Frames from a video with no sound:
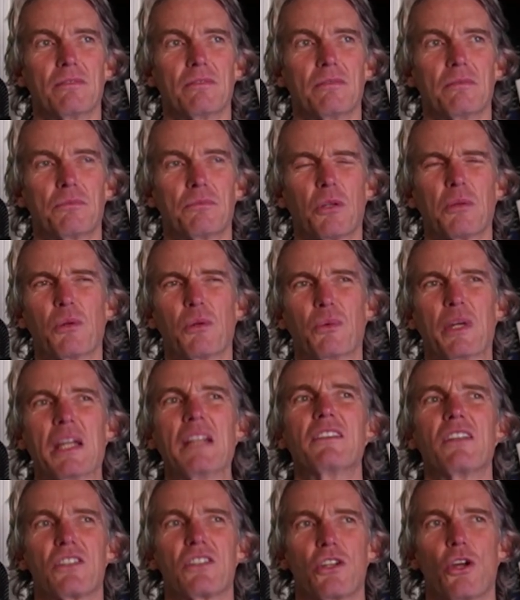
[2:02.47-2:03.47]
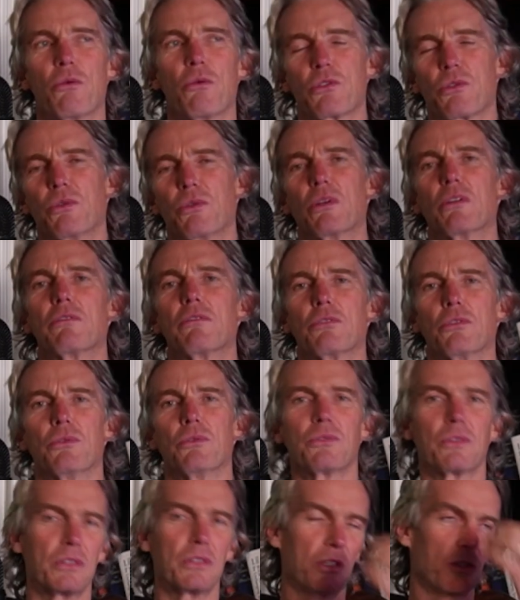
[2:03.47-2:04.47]
probably waiting to see how it was going to
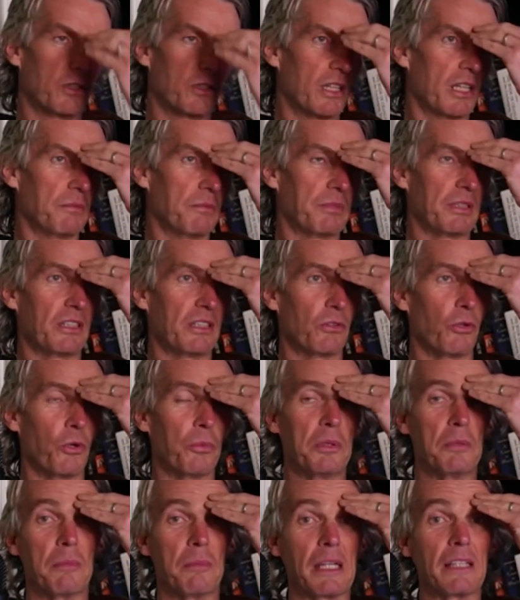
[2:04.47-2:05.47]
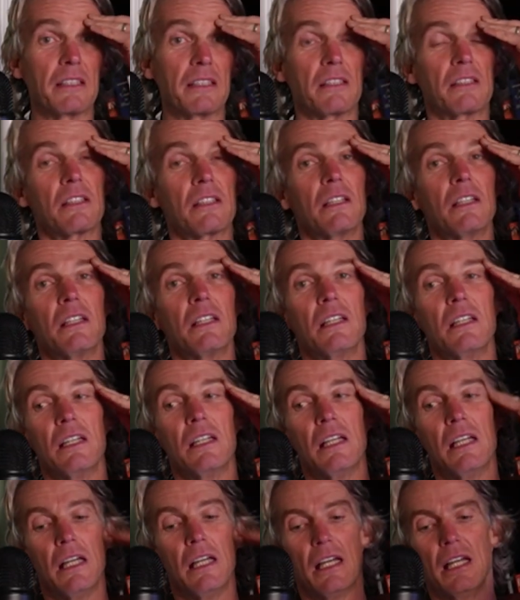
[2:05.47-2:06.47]
unfold, and being open-minded,
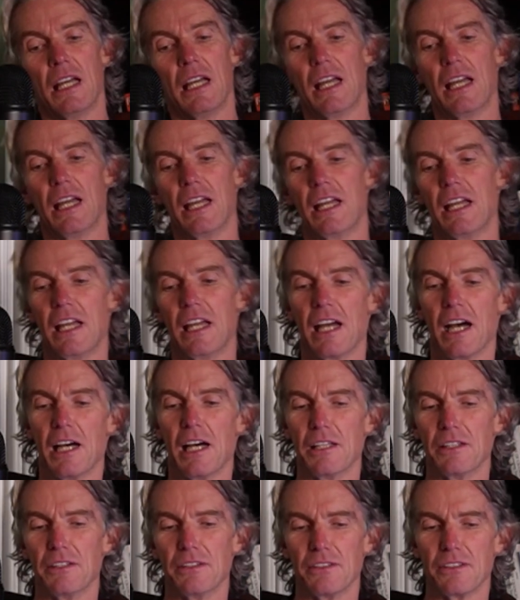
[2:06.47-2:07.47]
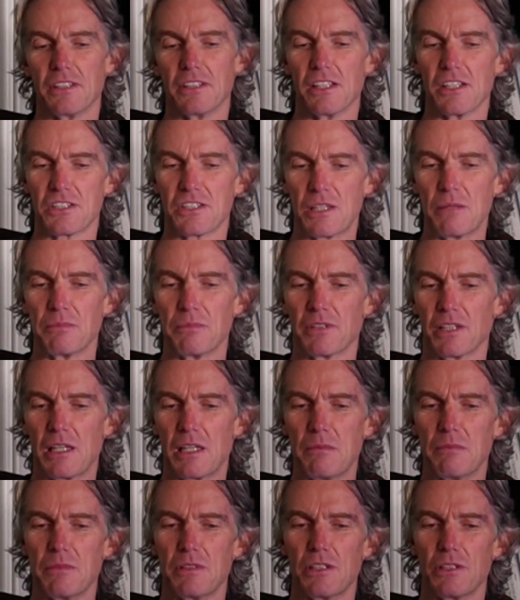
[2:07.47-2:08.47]
and at the same
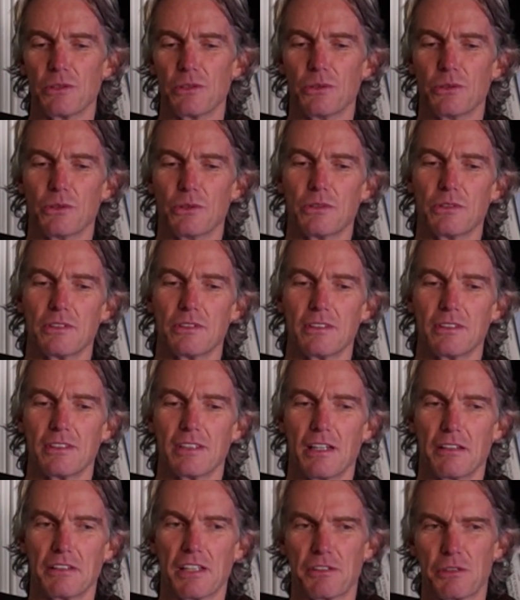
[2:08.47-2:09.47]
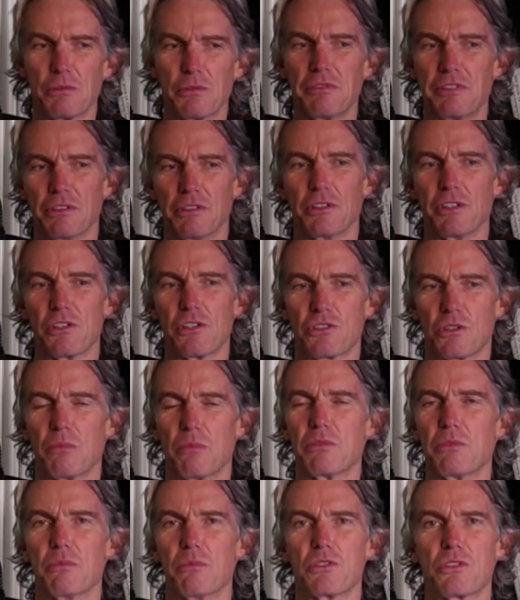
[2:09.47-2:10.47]
time, I had a real feeling that
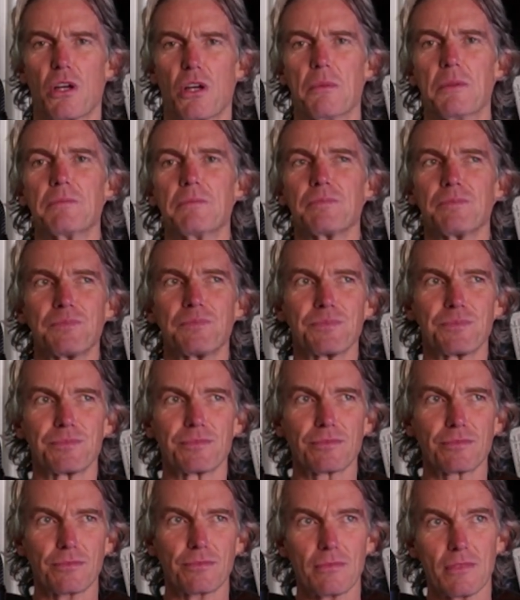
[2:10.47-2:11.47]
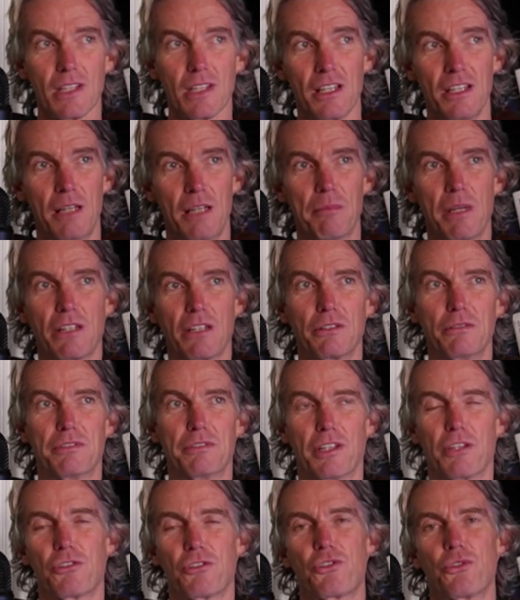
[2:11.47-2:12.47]
something was coming. And then Michael and
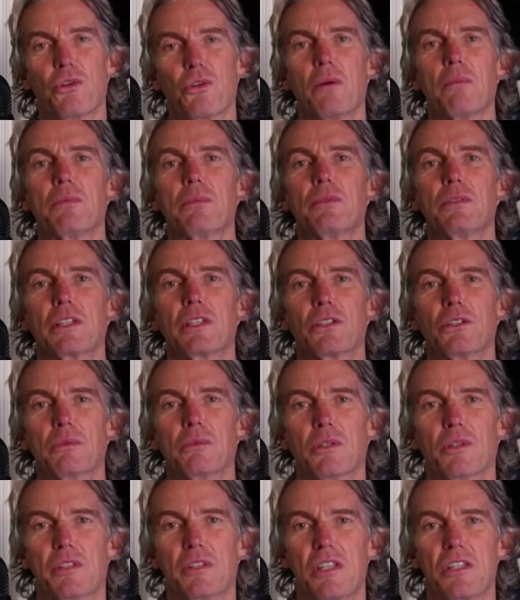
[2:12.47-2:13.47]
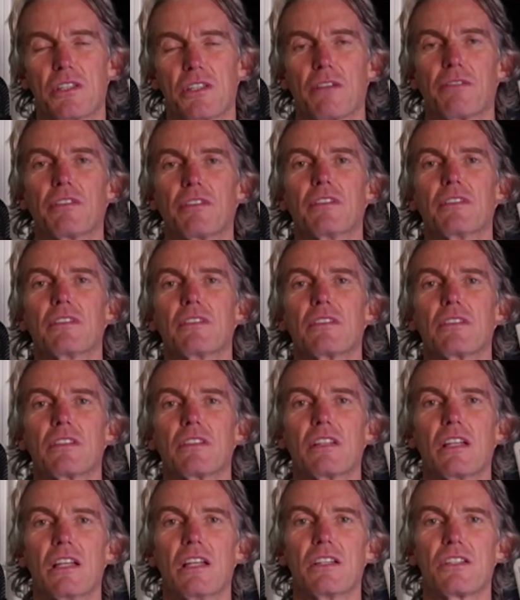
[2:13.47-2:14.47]
Fern show up, with all these
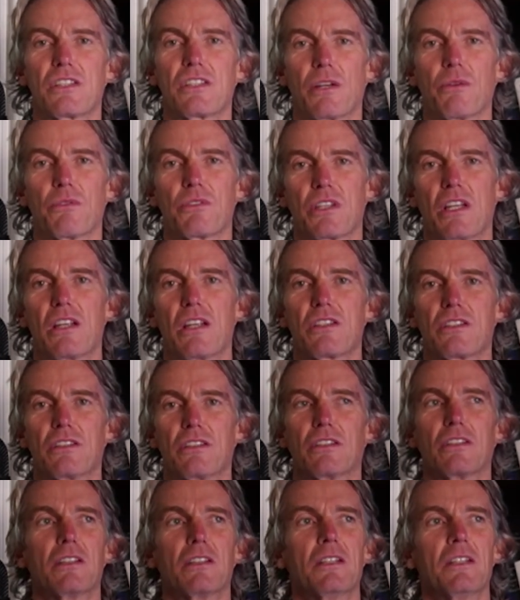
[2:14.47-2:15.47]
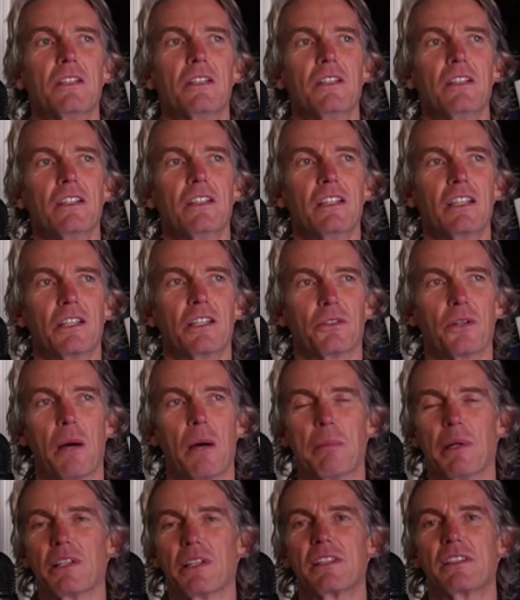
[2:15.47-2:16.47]
different skill sets and,
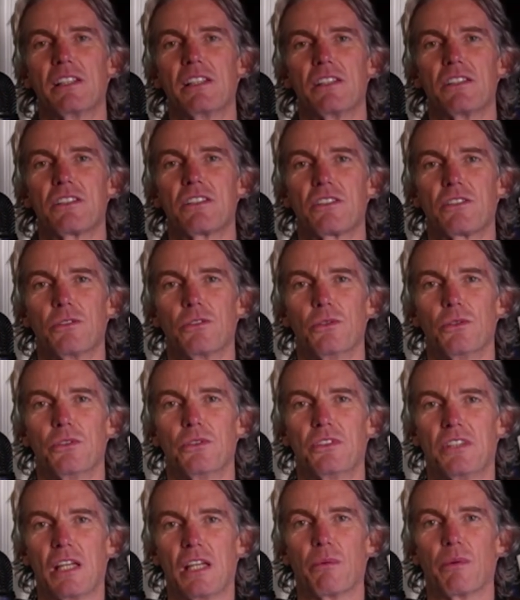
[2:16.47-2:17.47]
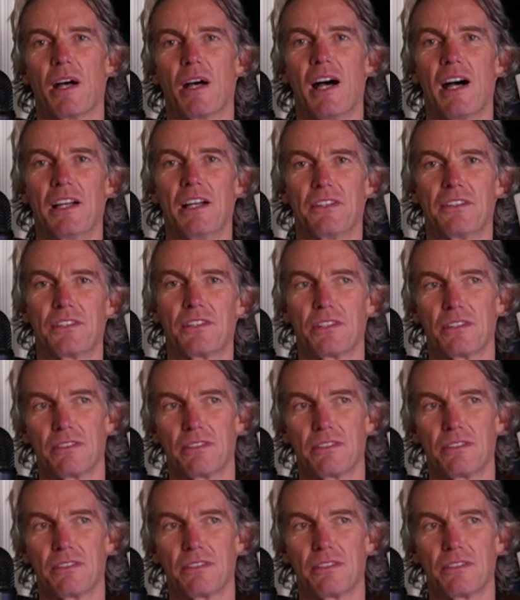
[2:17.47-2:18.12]
abilities to take what I had,